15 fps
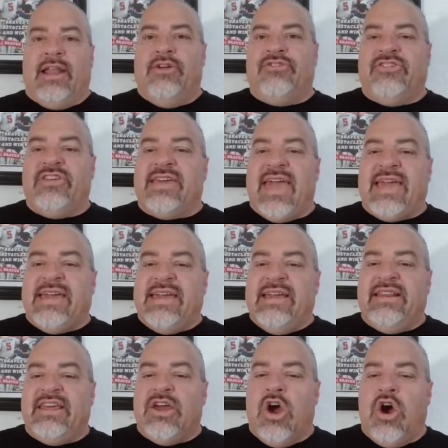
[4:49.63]

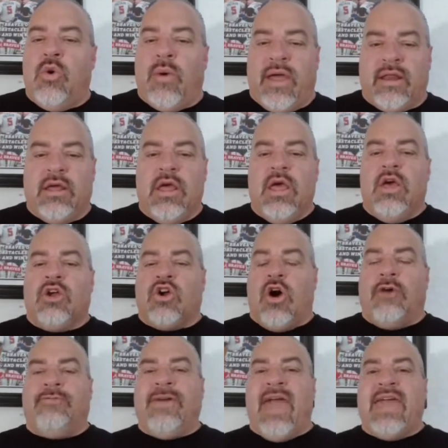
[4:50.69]
LOCKEDON,
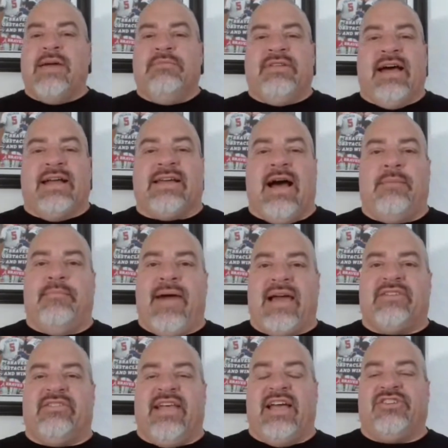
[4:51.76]

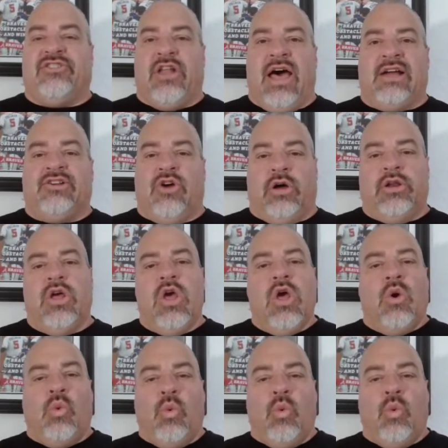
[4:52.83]
coffeeam.com/lockedon.